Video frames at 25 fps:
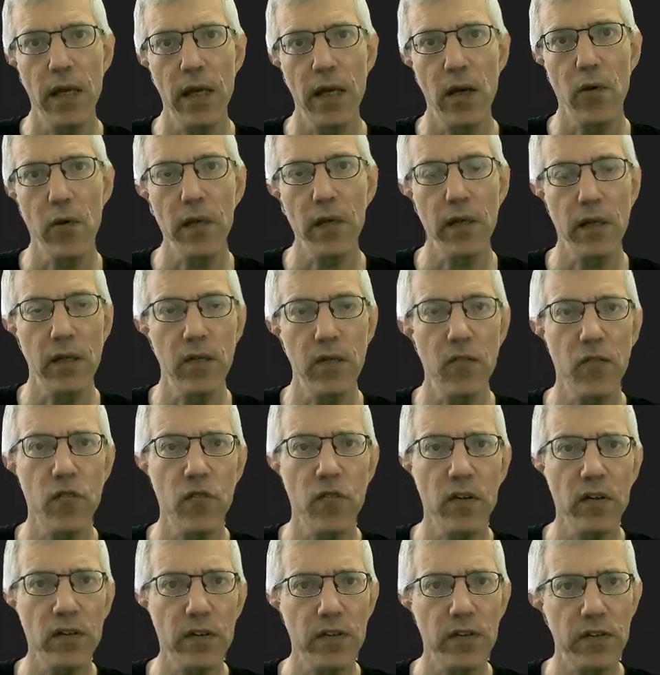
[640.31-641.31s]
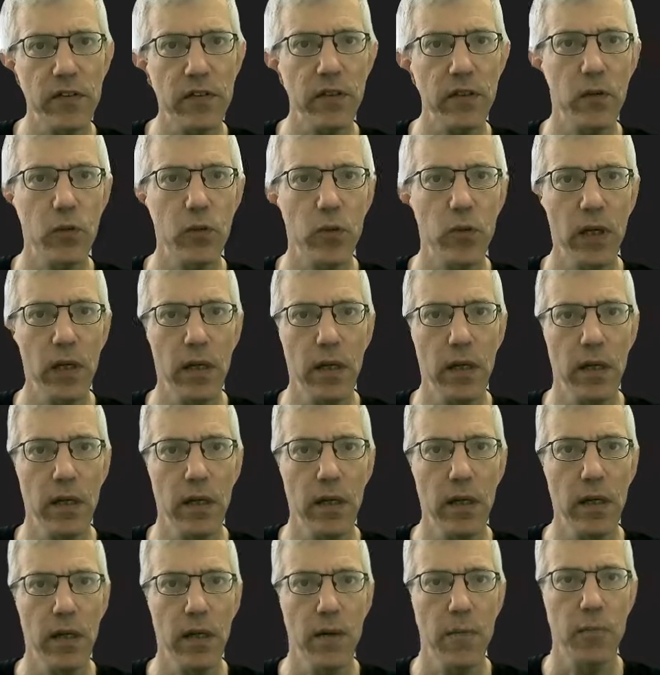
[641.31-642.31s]
and how I can very
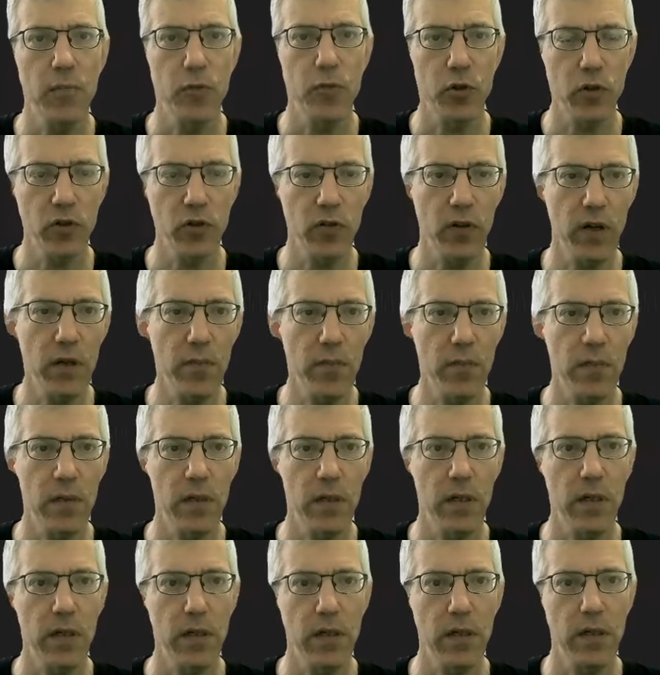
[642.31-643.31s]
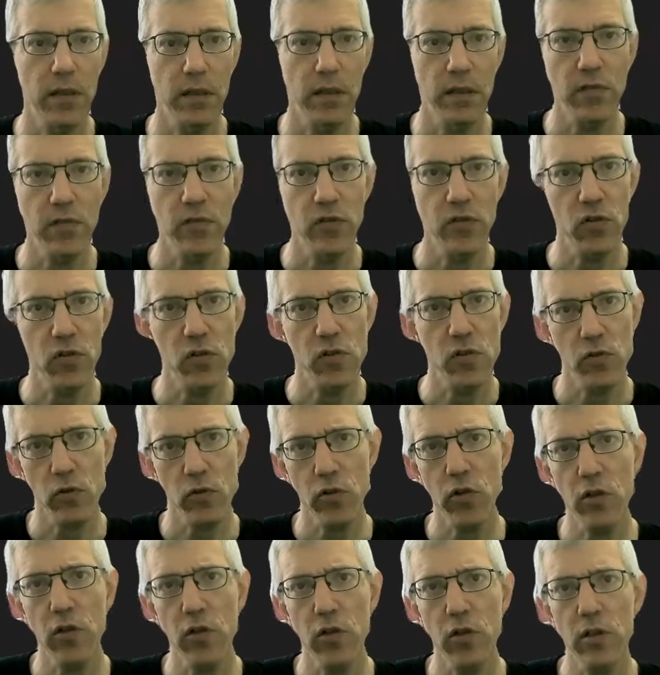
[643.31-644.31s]
quickly program in the Visual
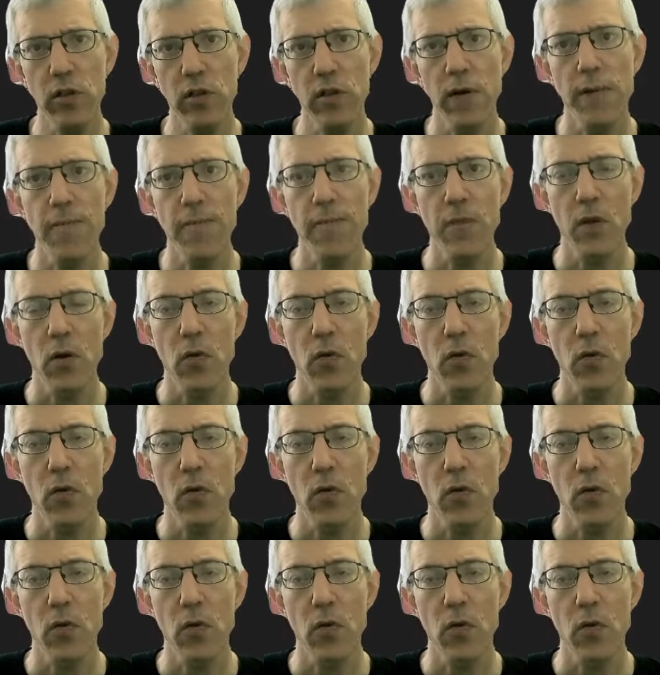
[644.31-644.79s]
Studio Code